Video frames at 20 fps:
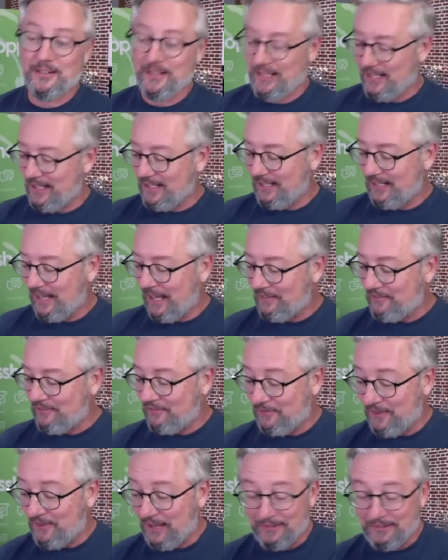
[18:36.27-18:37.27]
And I,
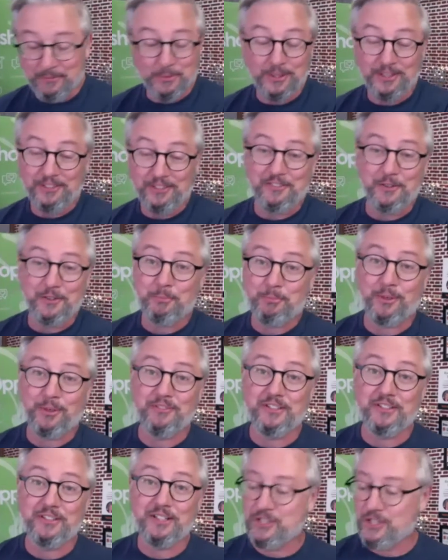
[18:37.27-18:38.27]
I really feel
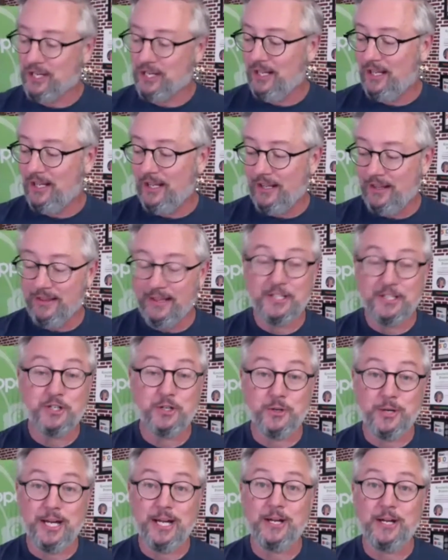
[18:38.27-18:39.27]
privileged that
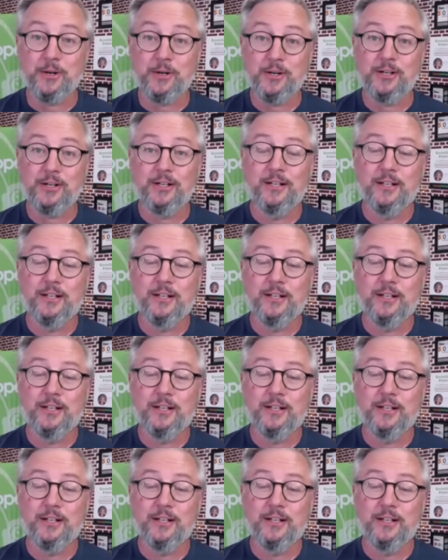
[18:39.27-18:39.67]
you're here.